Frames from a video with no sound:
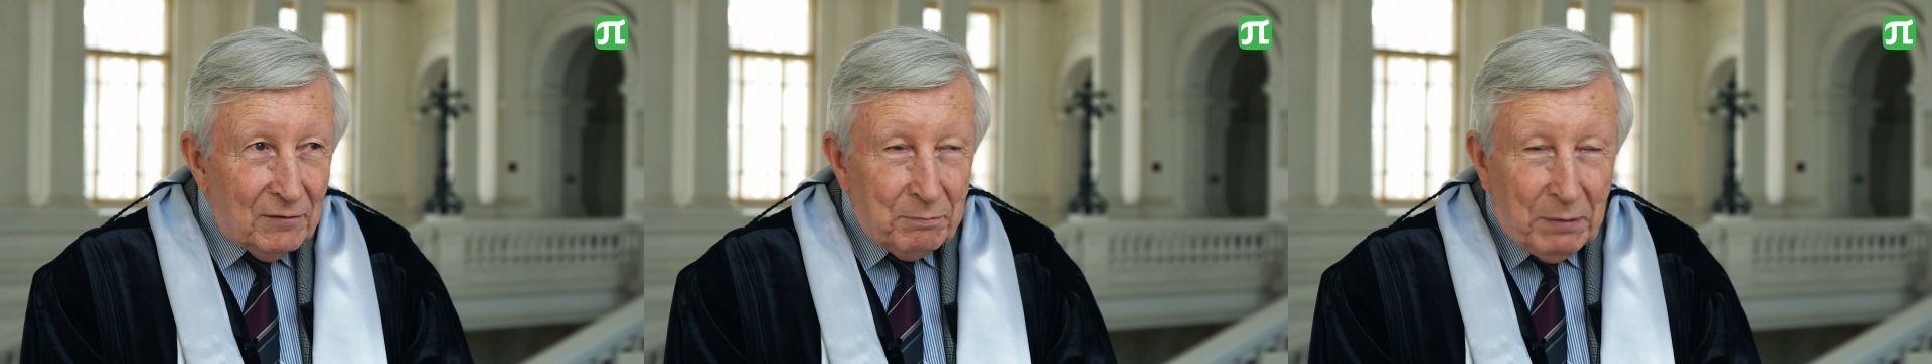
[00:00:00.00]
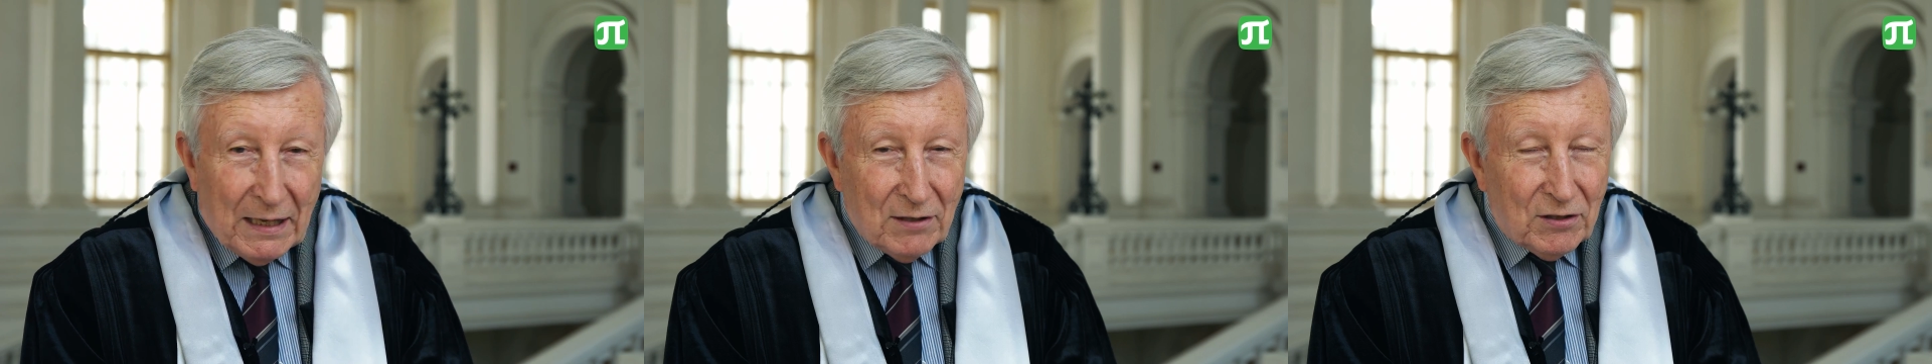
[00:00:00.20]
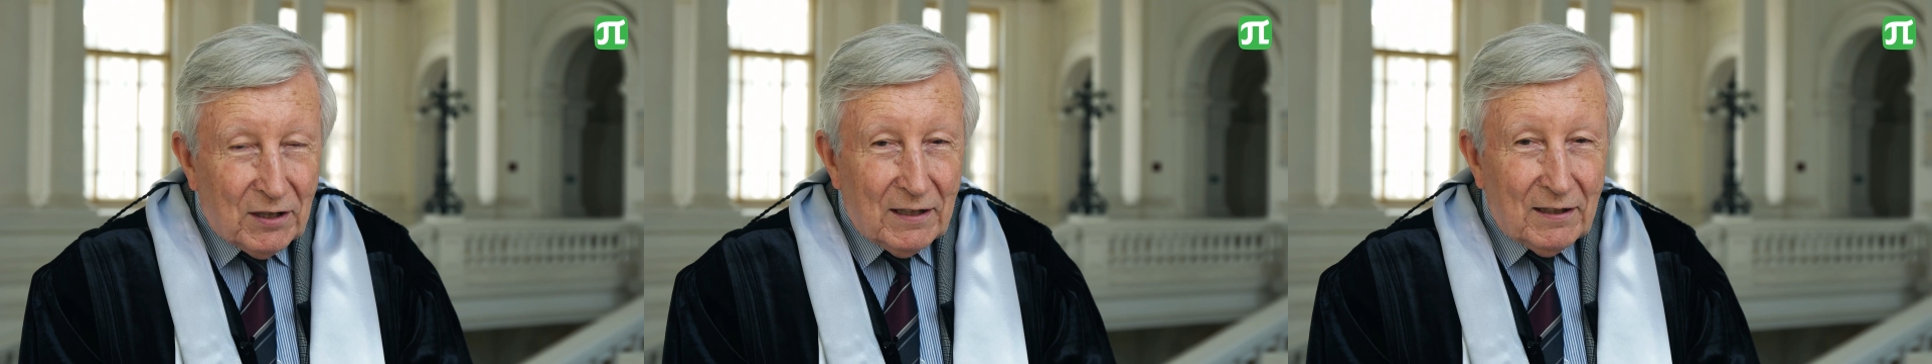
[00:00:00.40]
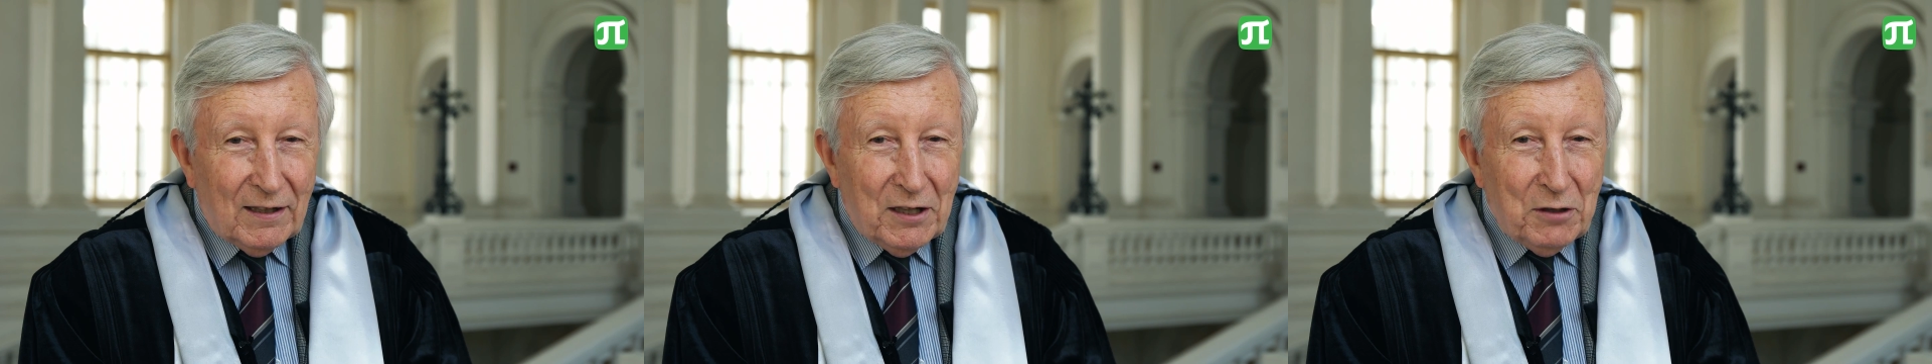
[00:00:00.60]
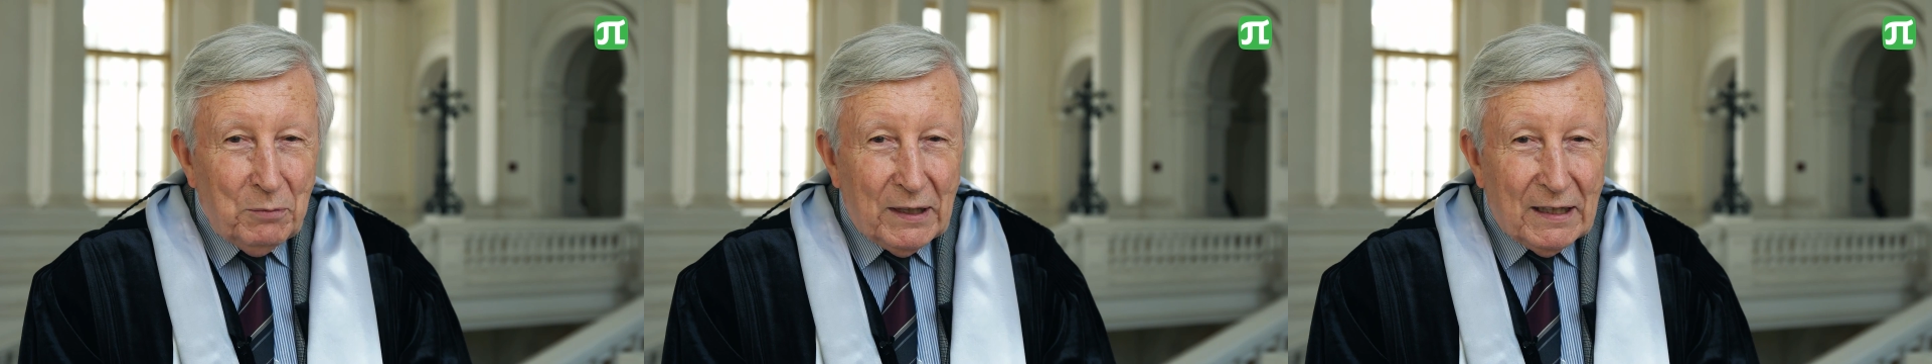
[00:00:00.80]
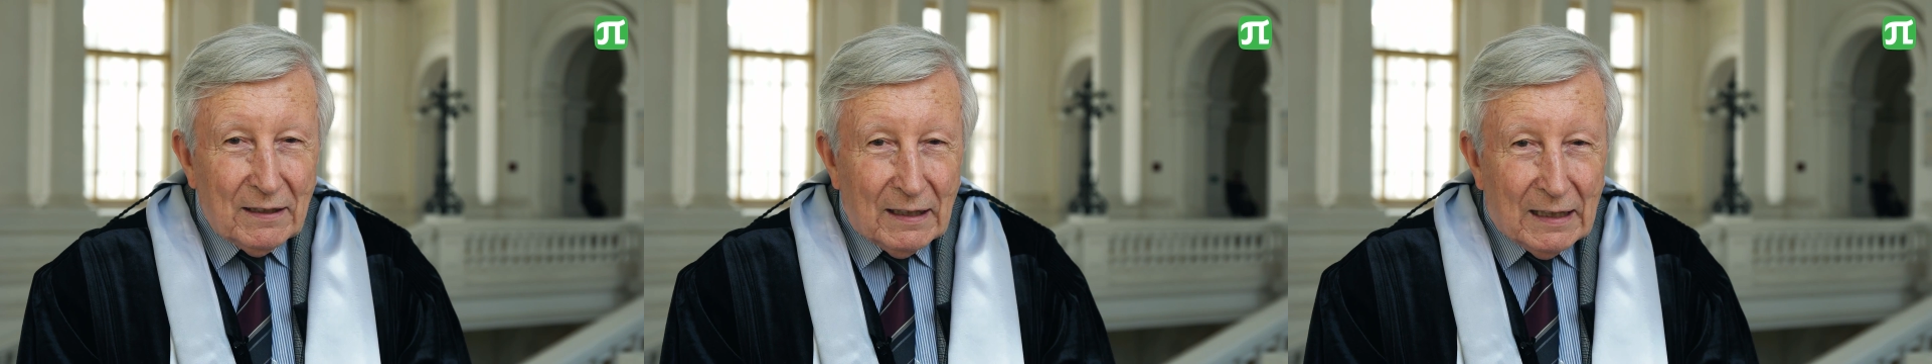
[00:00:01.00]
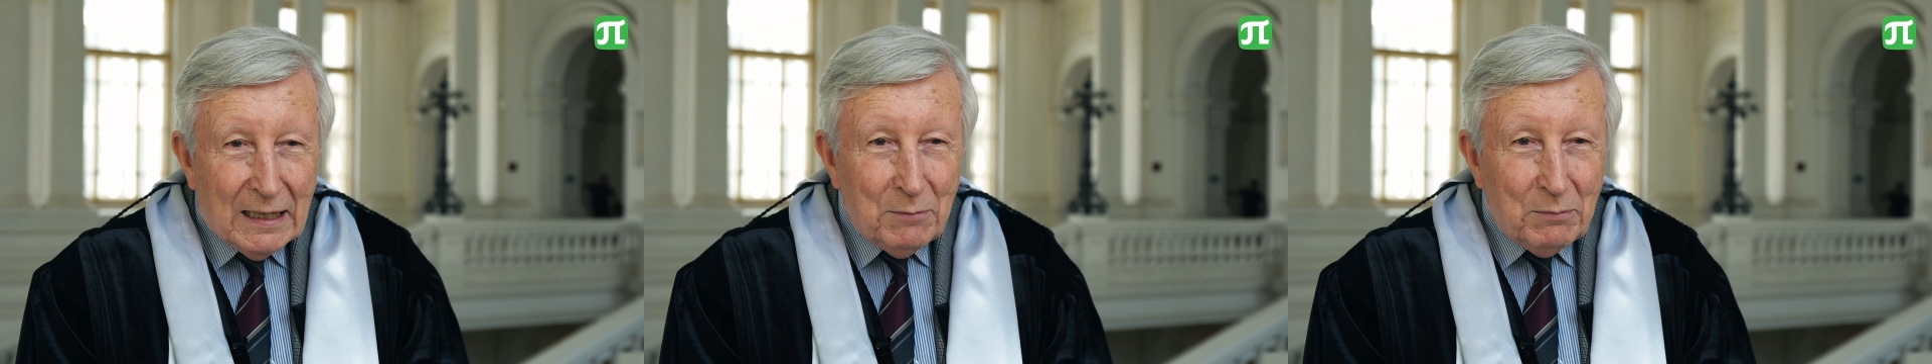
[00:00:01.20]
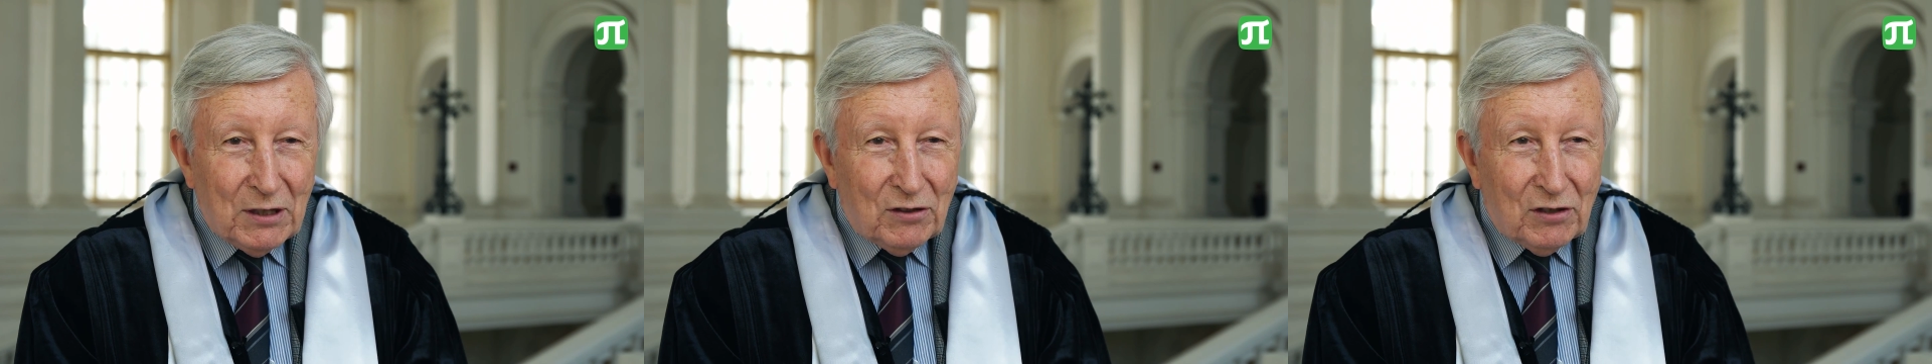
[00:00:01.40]
basically we are
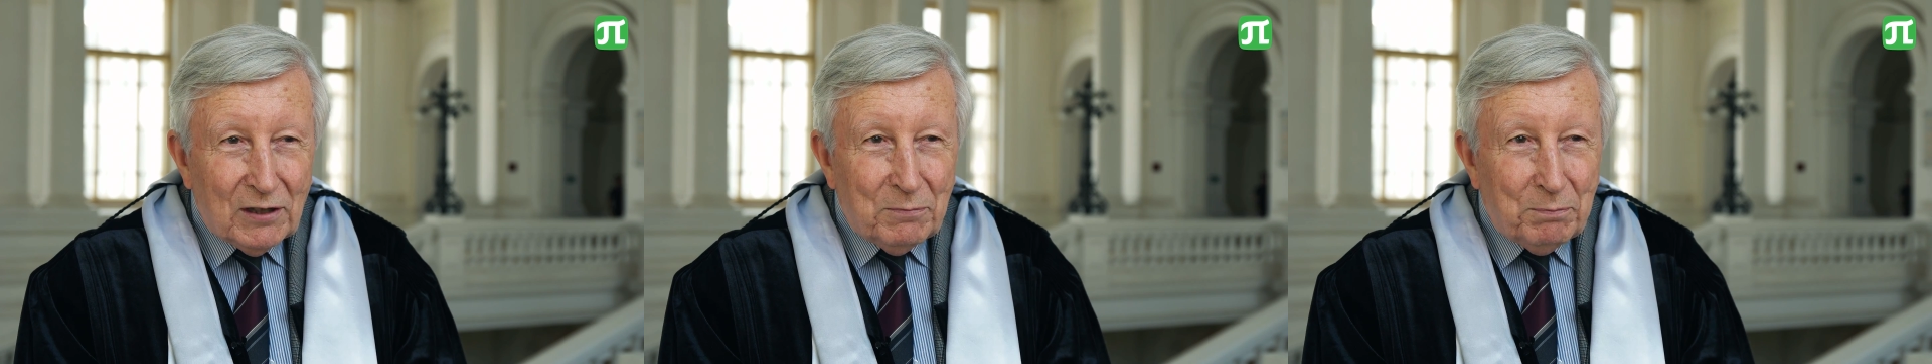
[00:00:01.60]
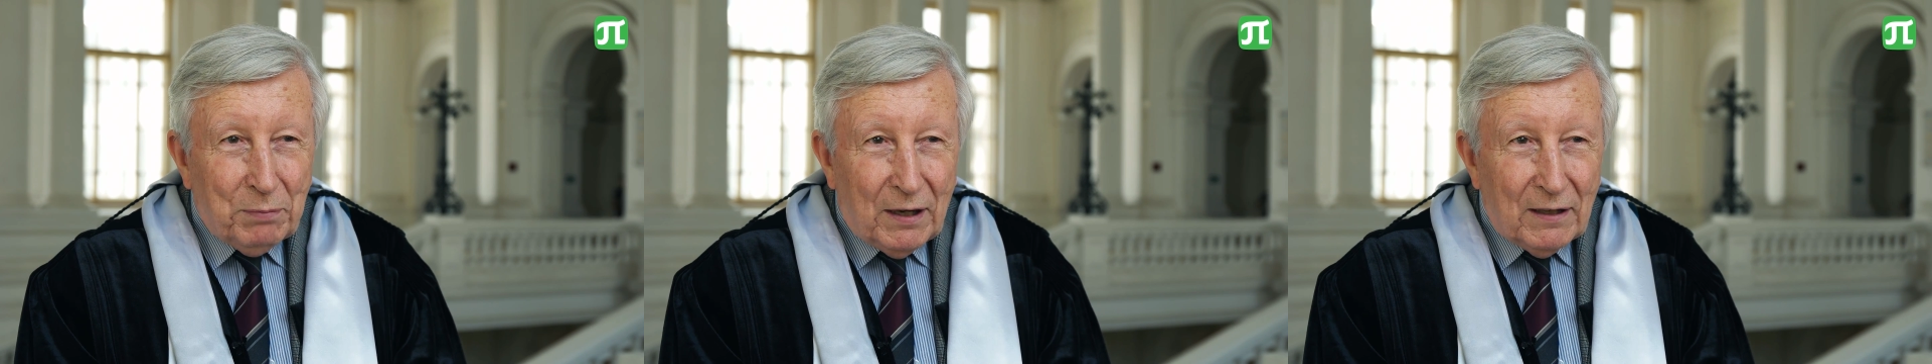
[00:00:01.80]
limited